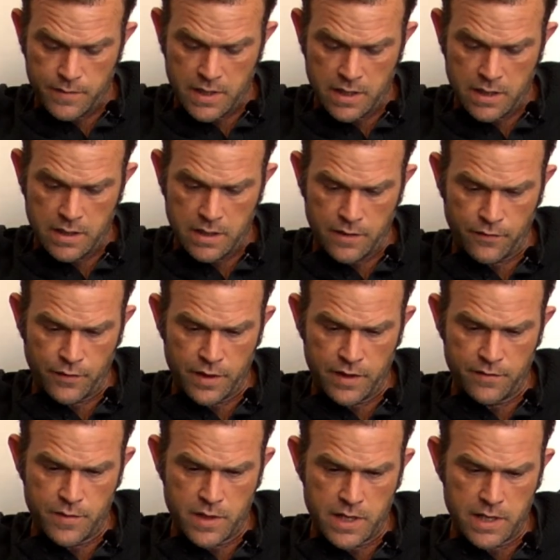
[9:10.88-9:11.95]
a friend
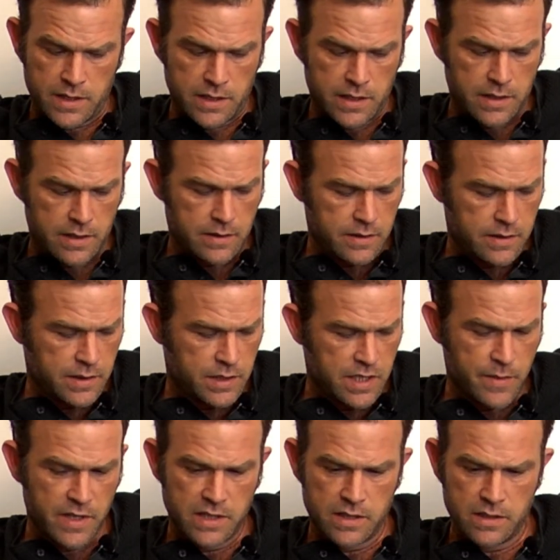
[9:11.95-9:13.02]
of mine,
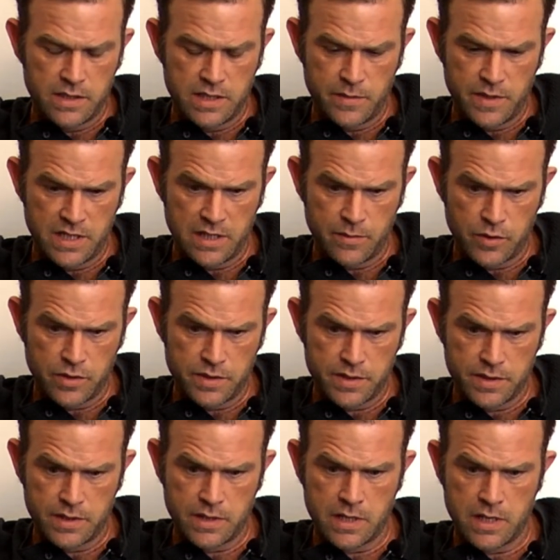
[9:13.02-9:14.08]
Jimmy
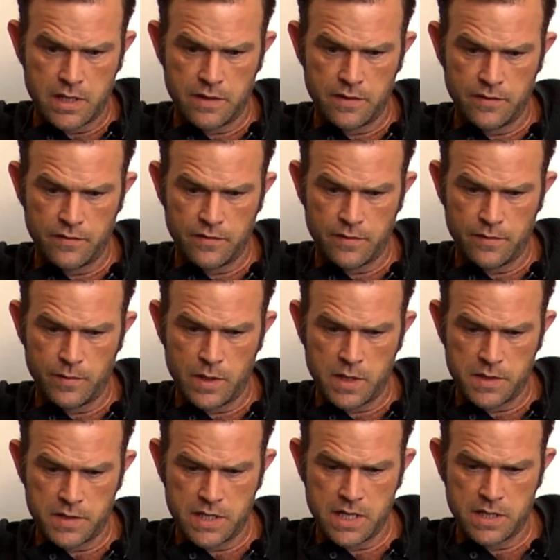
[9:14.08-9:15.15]
Dimmers from
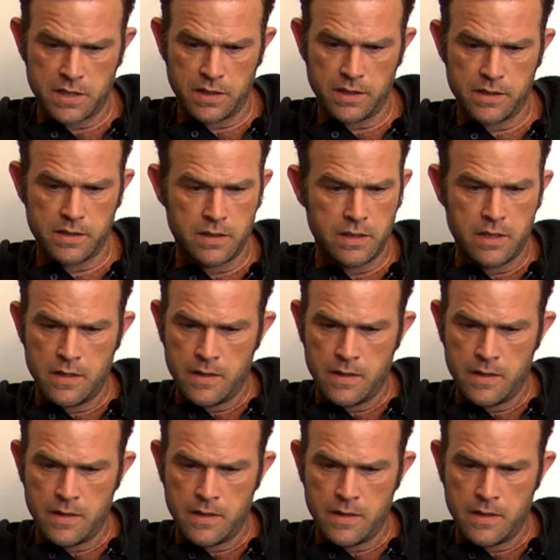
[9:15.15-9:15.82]
Los Angeles,